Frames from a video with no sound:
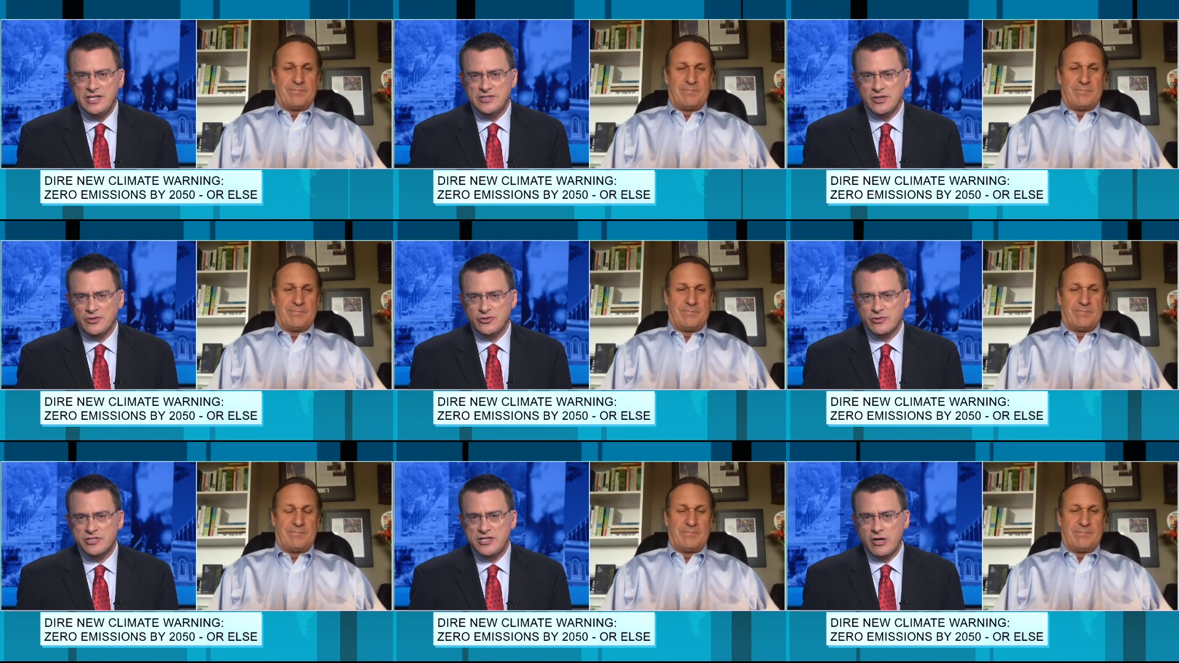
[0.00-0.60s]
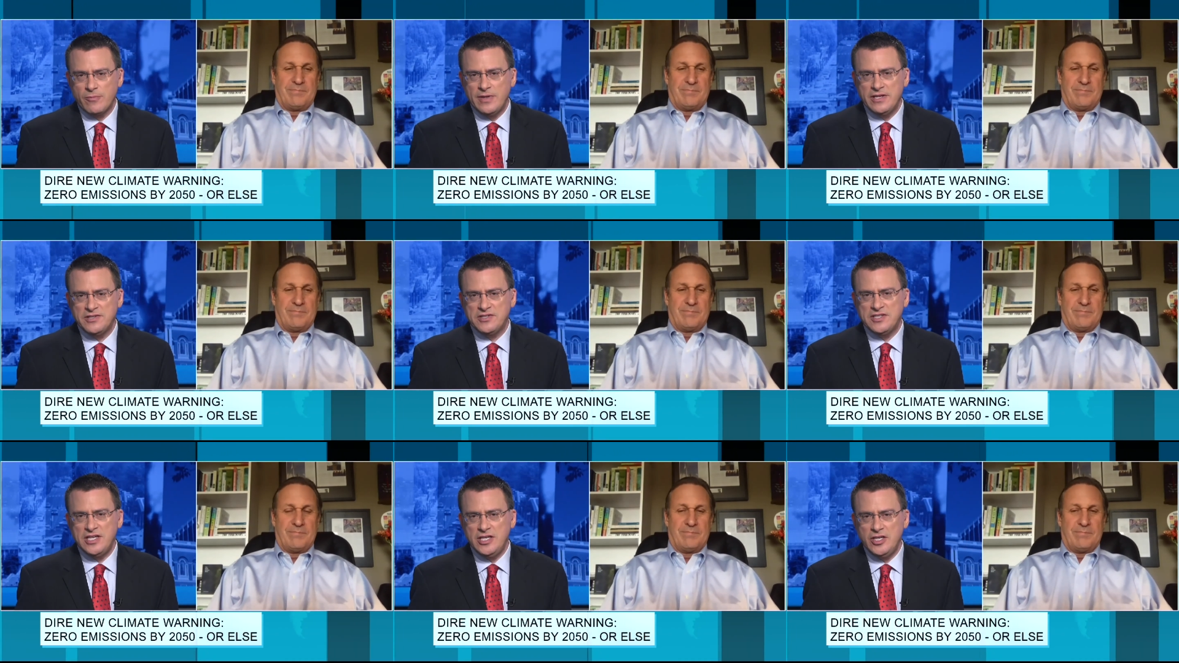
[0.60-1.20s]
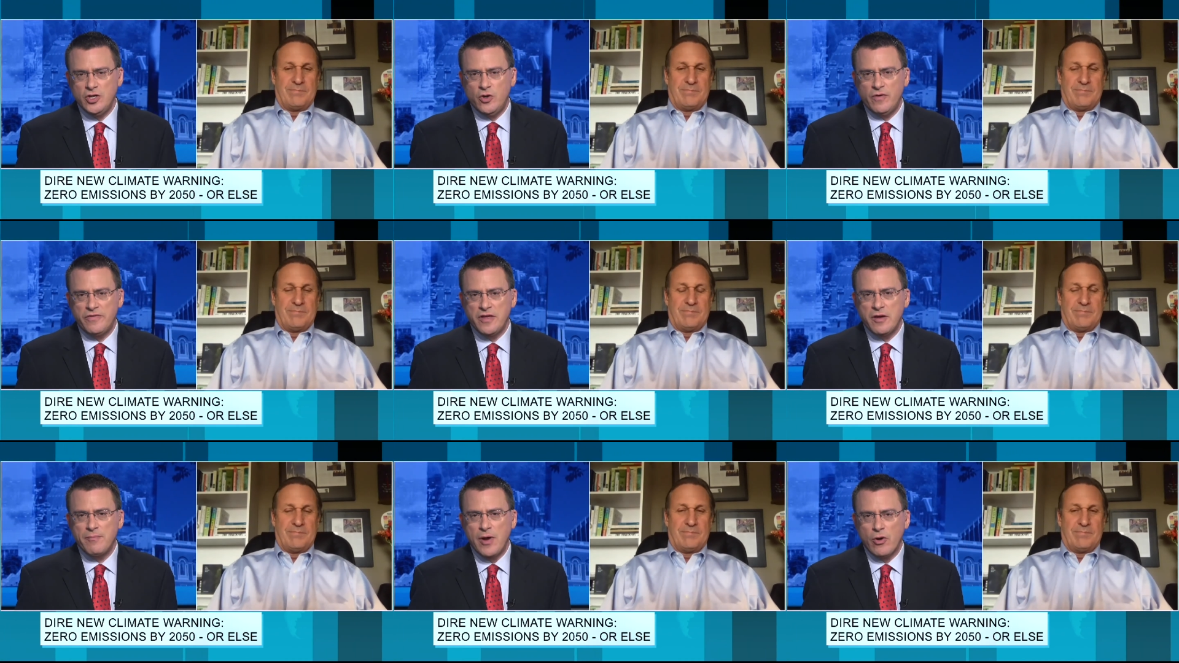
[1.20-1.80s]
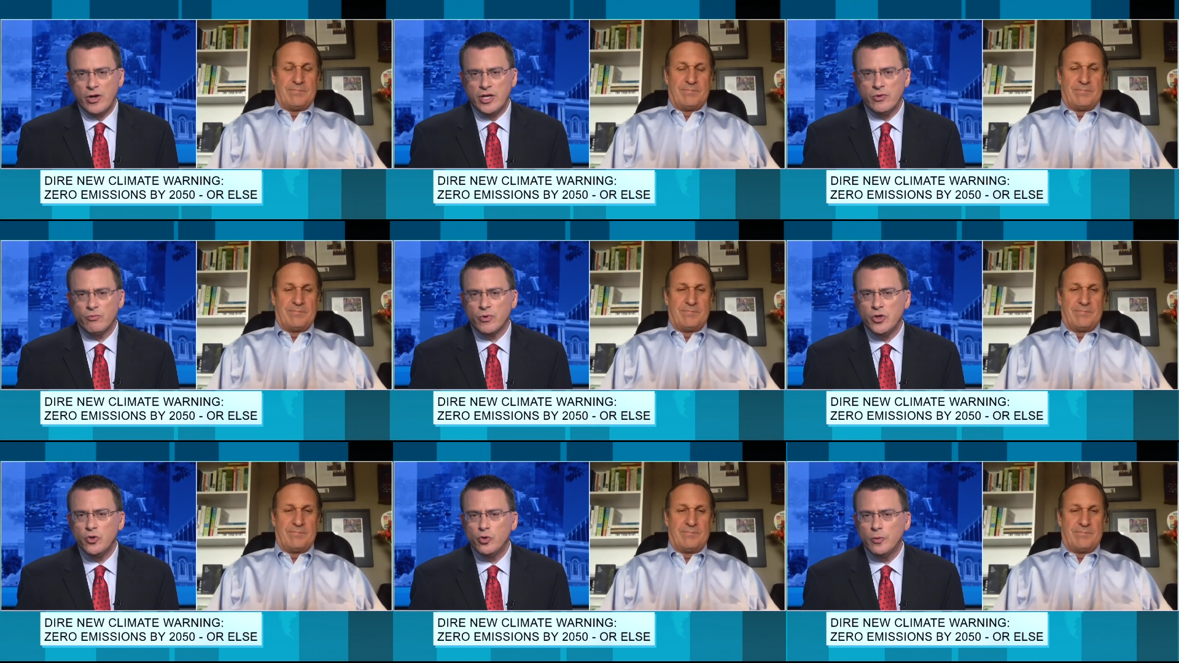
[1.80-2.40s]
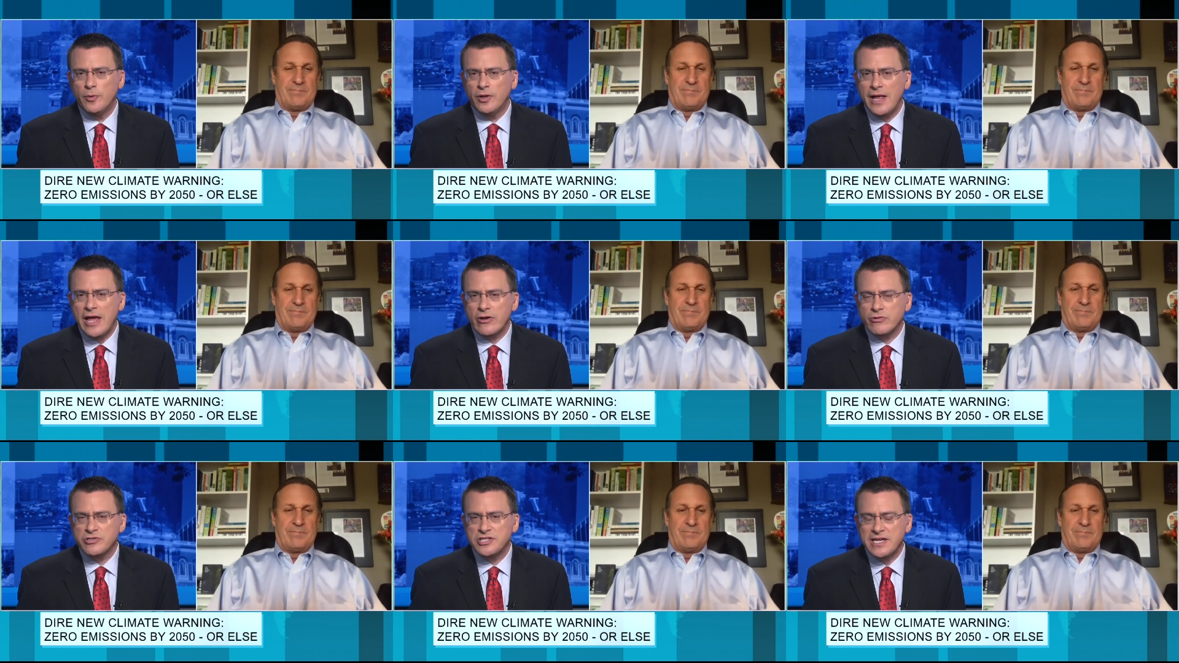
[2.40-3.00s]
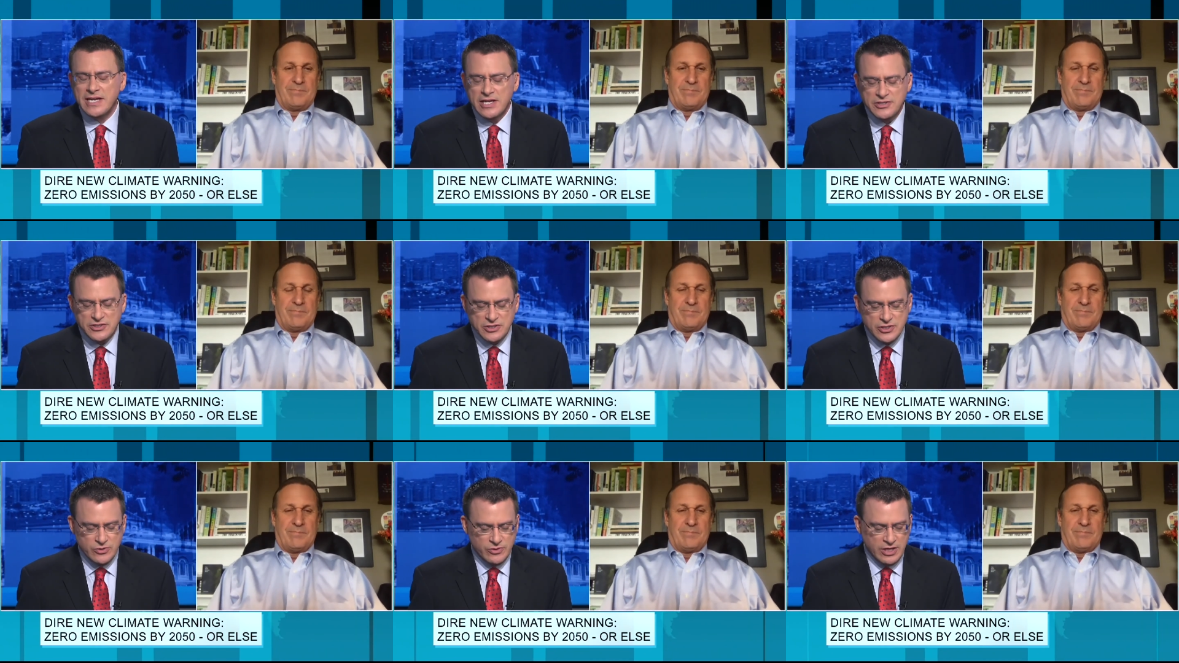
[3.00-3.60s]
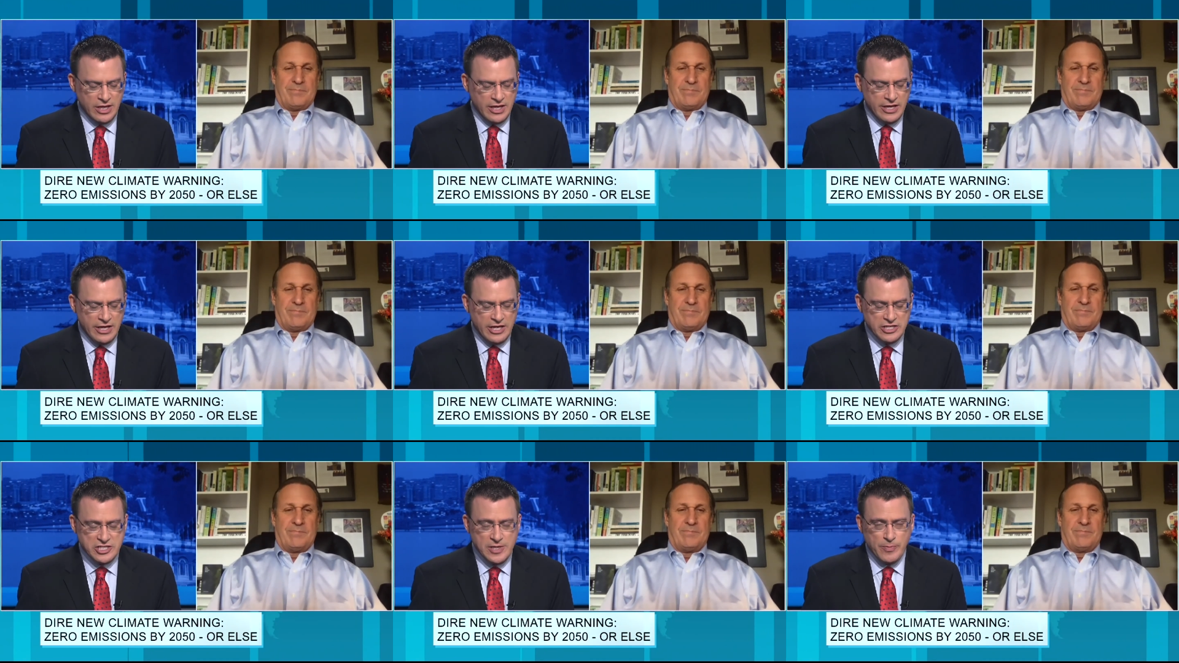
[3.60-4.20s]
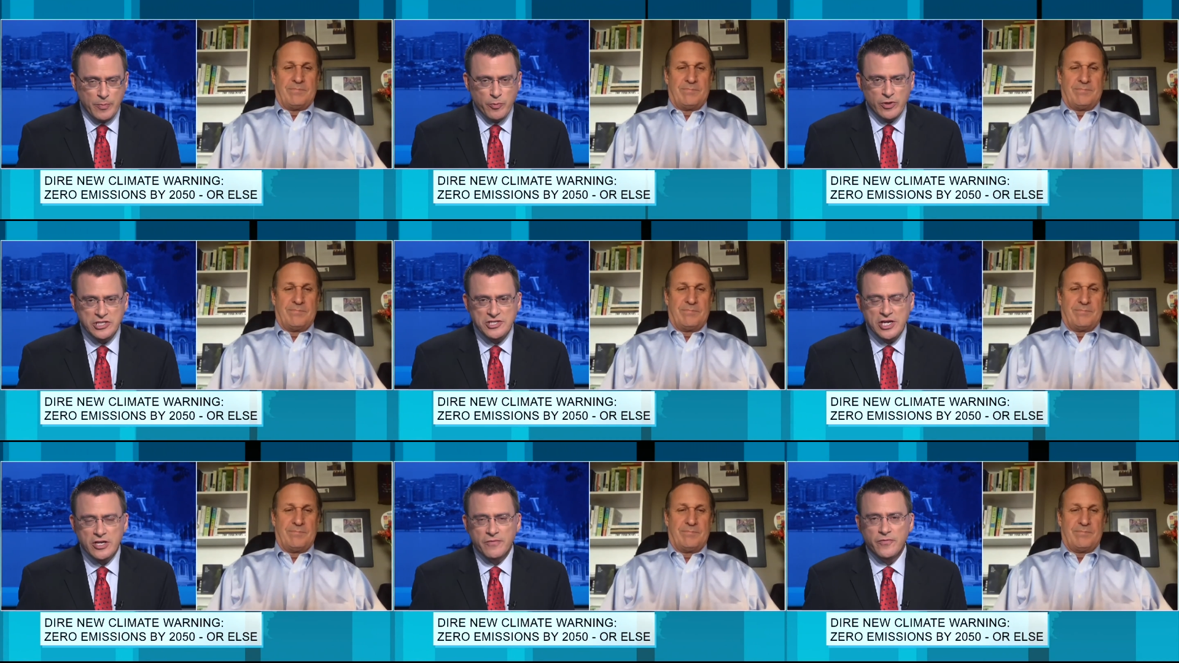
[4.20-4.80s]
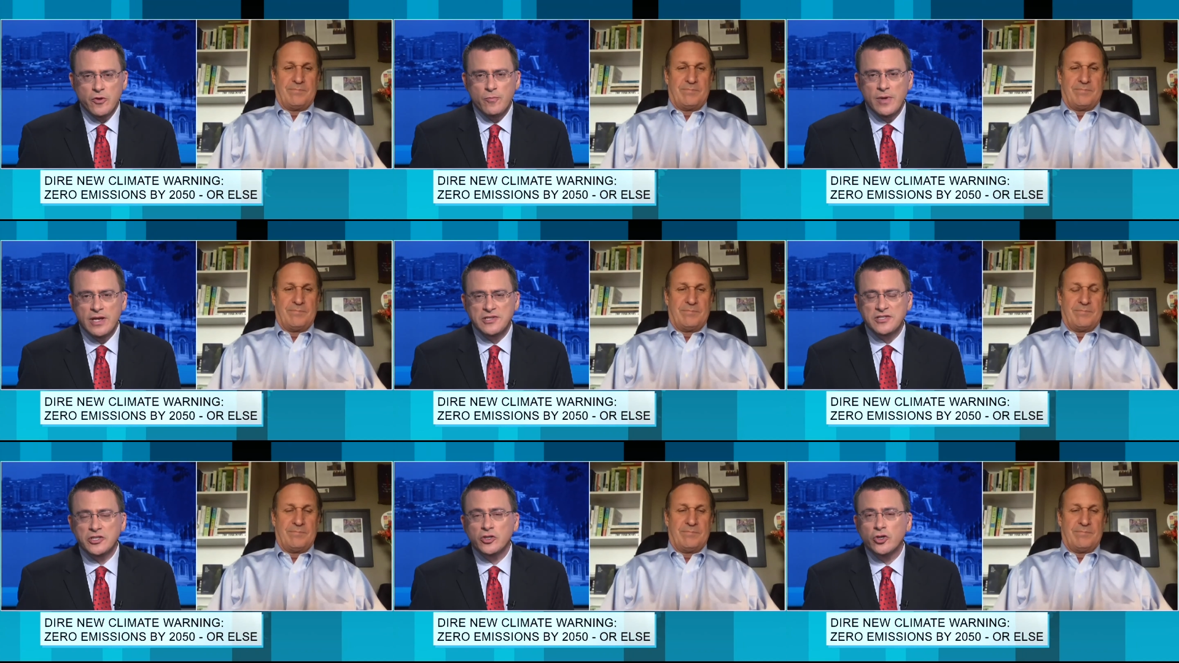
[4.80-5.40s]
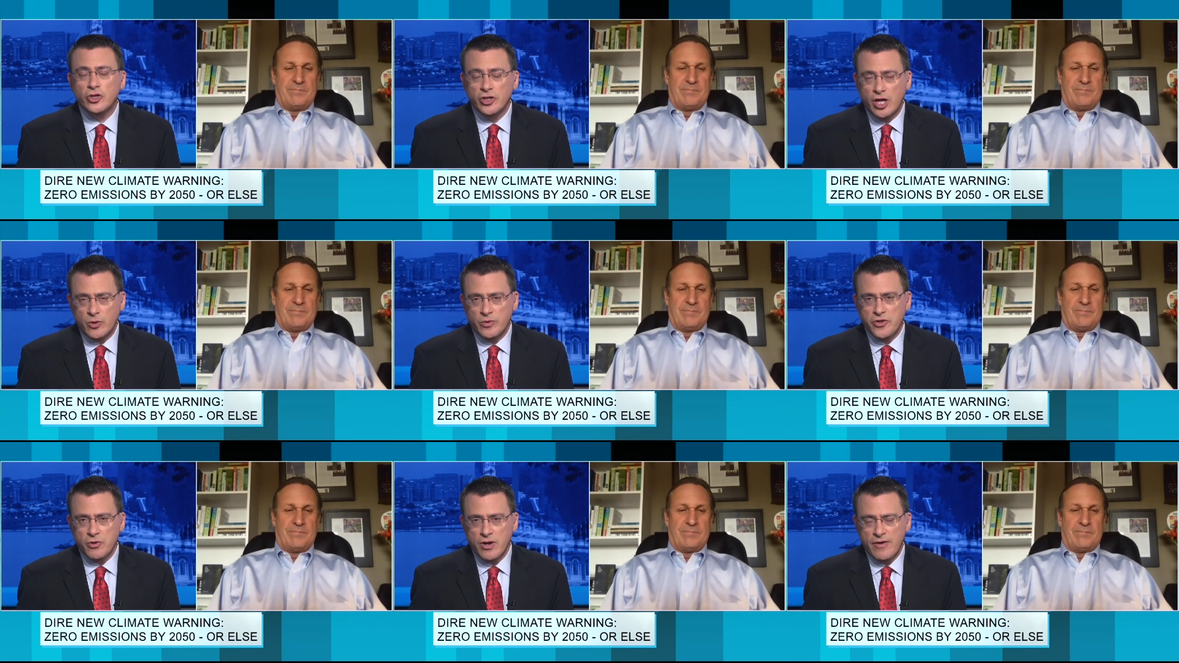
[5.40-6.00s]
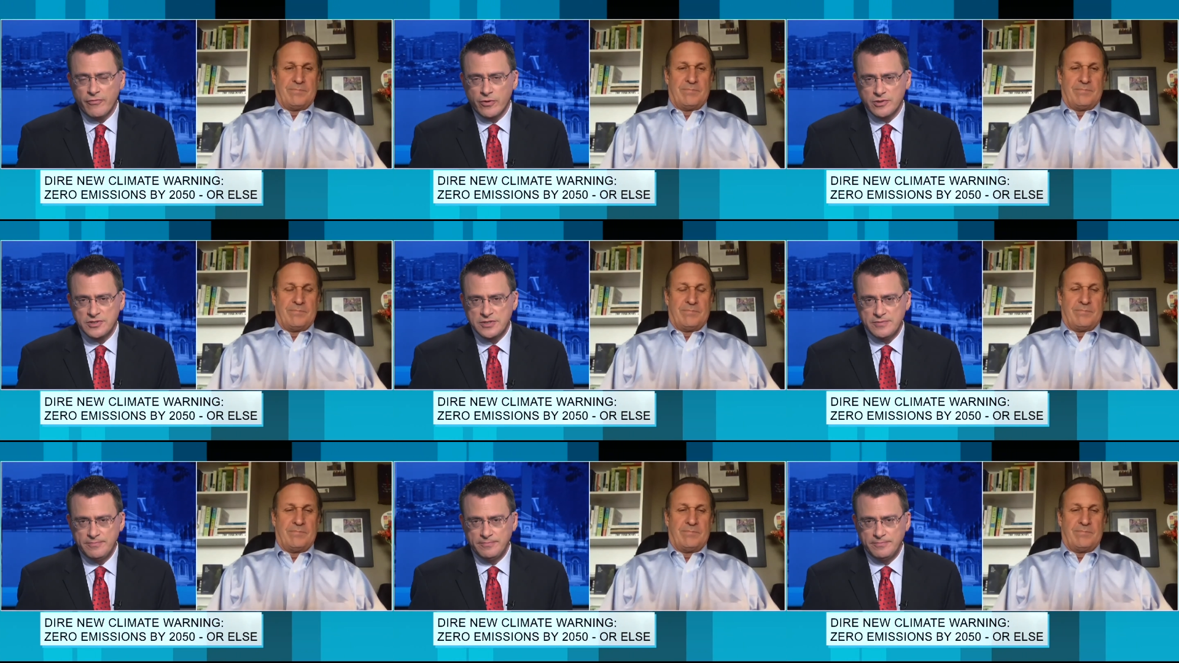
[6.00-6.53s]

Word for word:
Speaker 1: He's also chairman and CEO of the American Renewable Energy Institute. Chip, appreciate a few minutes and good luck with your efforts.